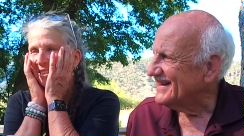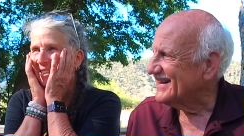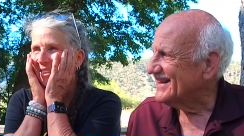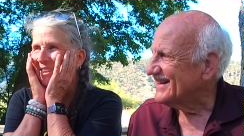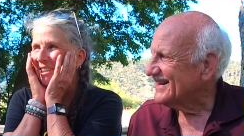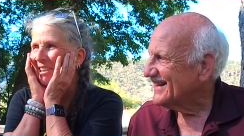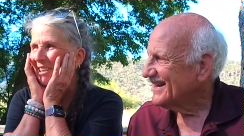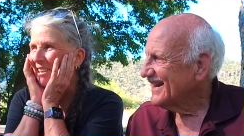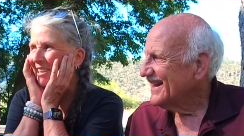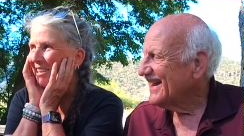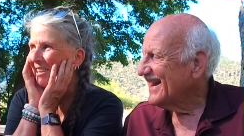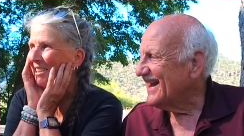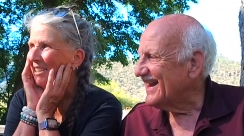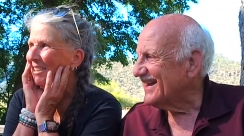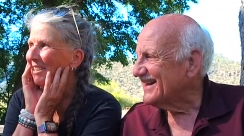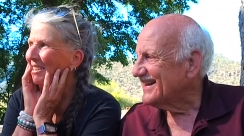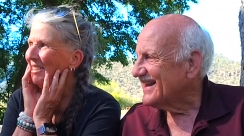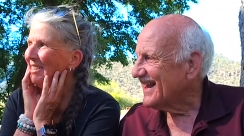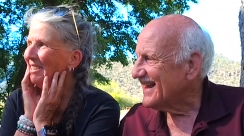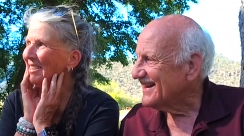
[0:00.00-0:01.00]
Speaker 1: and,
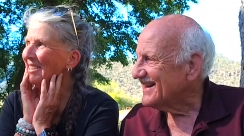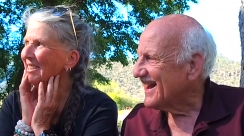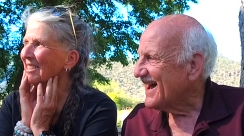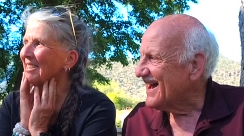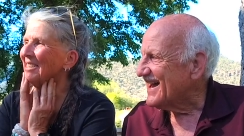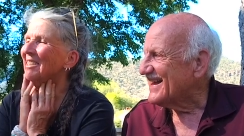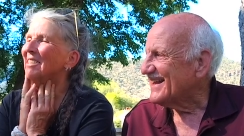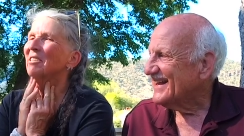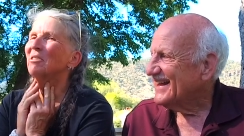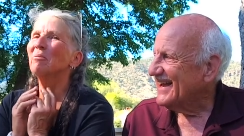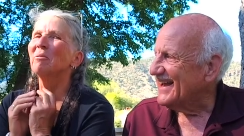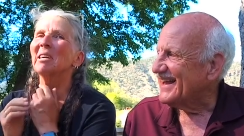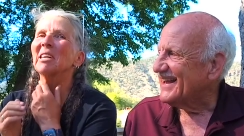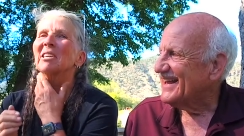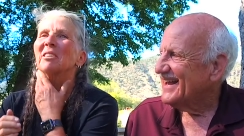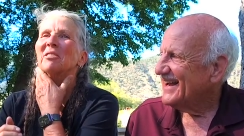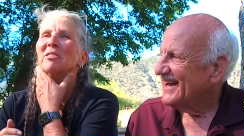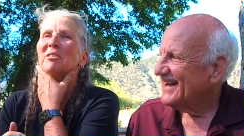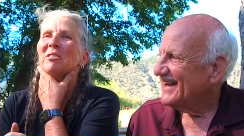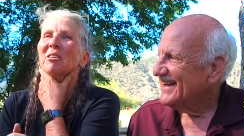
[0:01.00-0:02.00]
and I,
Speaker 2: the
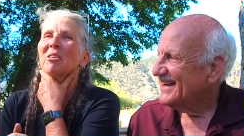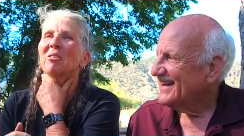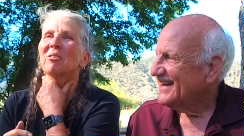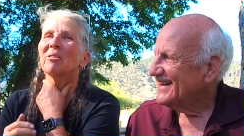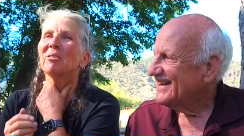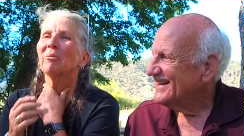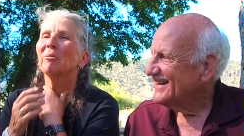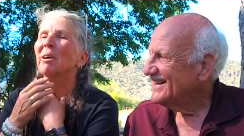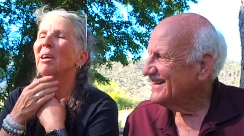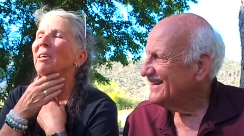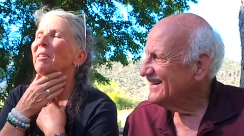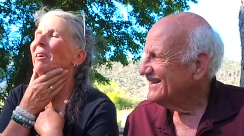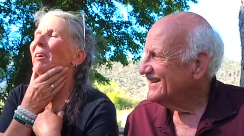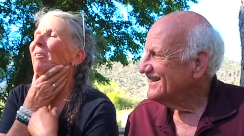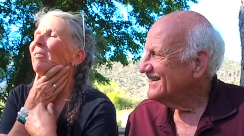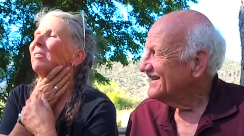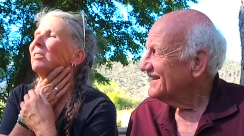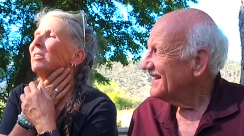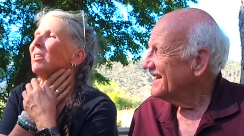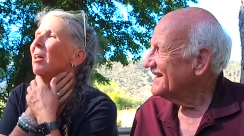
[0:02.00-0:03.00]
wrinkles are going away though
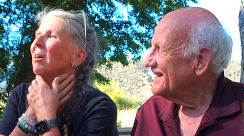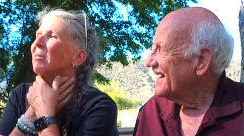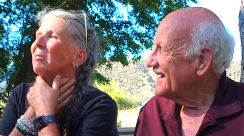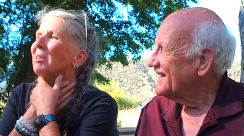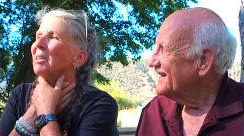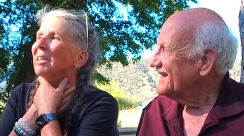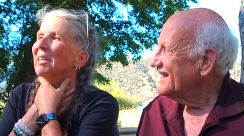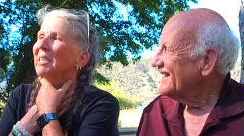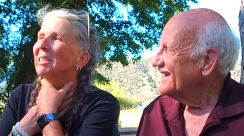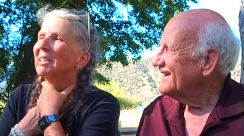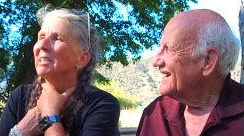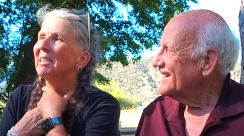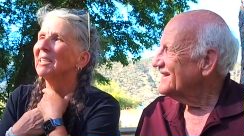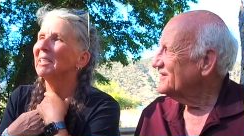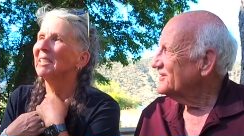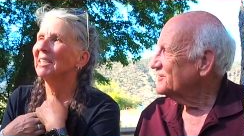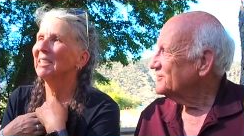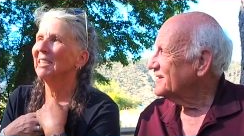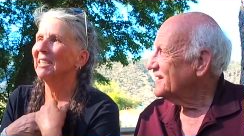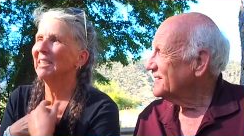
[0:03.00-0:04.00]
slowly. And I, and I,
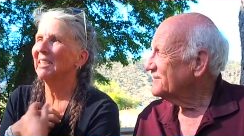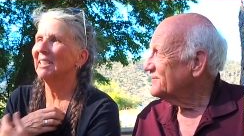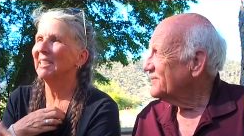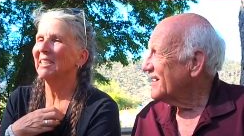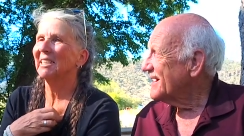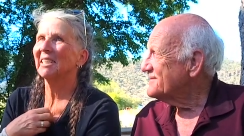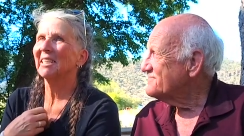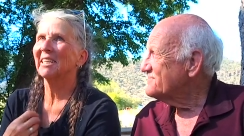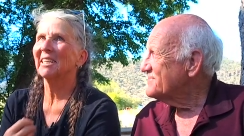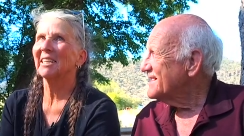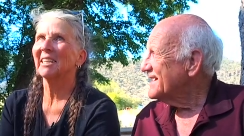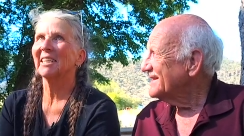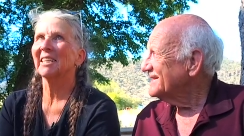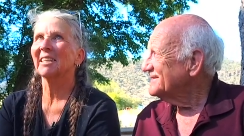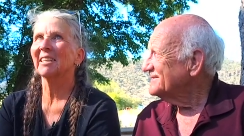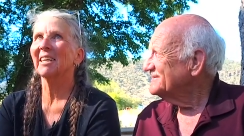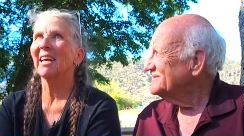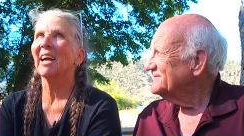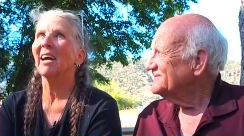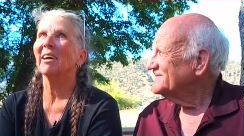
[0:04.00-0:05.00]
Speaker 1: look like Brad Pitt.
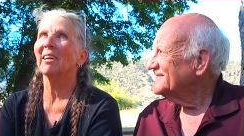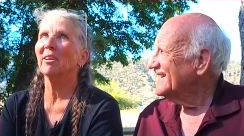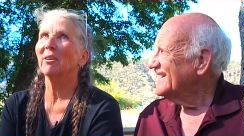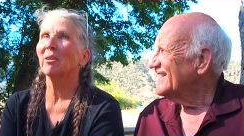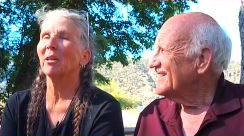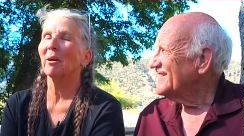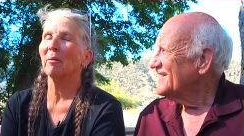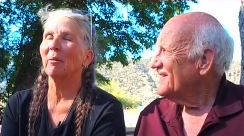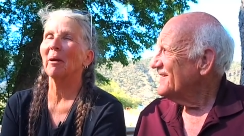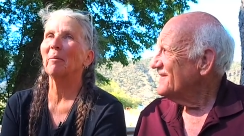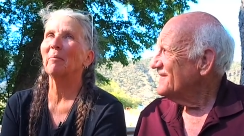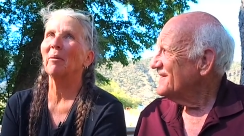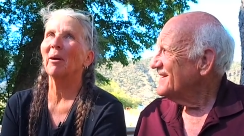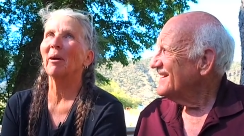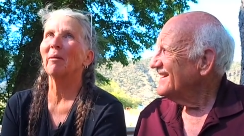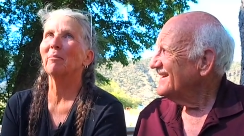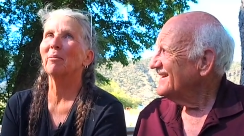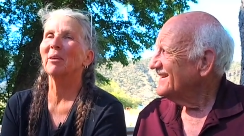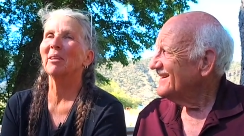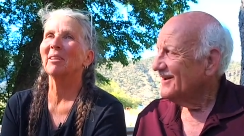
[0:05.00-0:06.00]
Speaker 2: Yeah, you look like
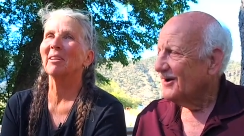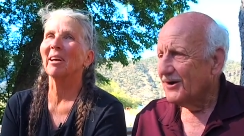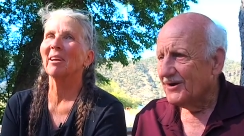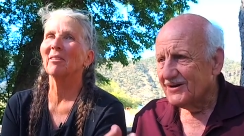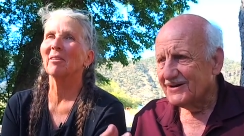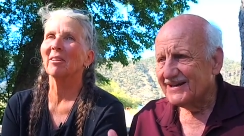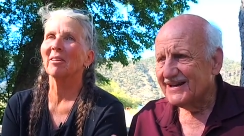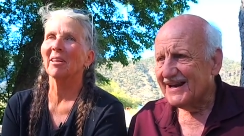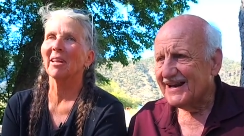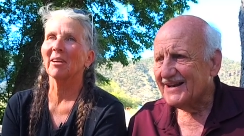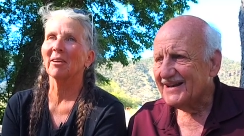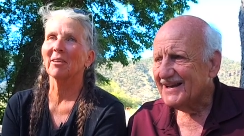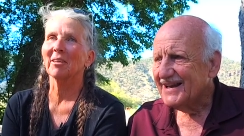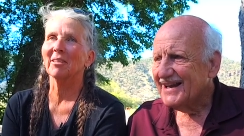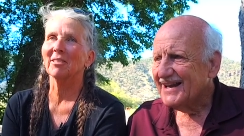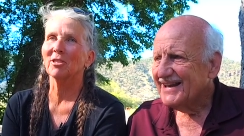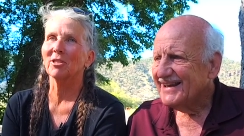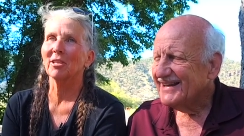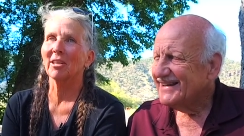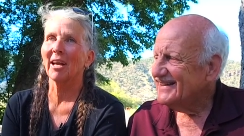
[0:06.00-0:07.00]
Brad Pitt, and okay. I look like
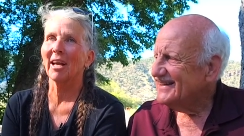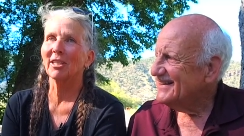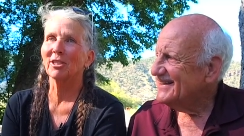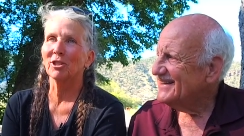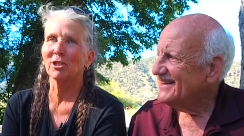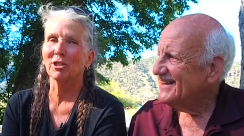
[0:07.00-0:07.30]
Angie,